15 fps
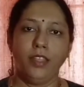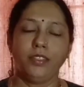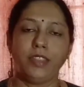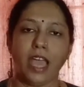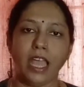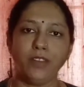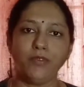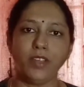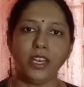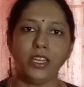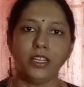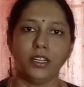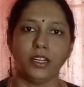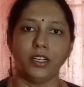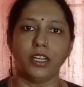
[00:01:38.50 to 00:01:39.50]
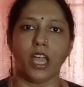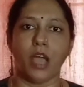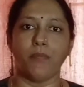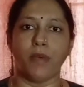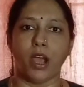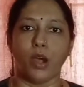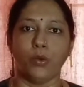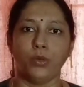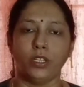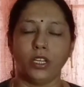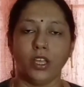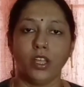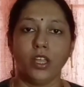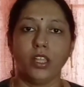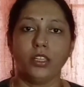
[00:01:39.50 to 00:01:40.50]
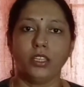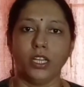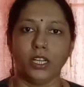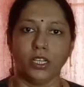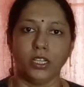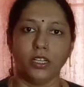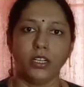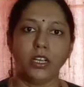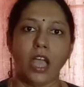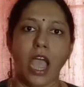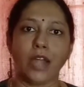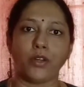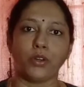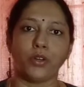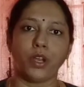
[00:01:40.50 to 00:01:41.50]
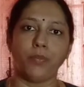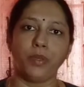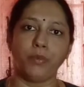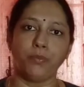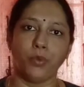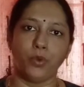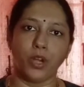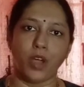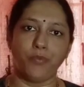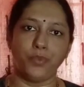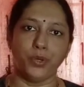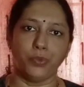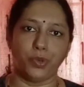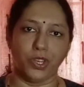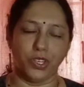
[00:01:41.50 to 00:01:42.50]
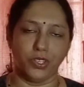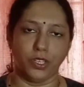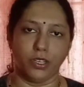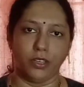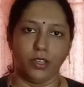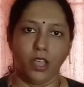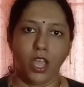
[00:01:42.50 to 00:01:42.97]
Then we learned about the heterotrophic mode of nutrition.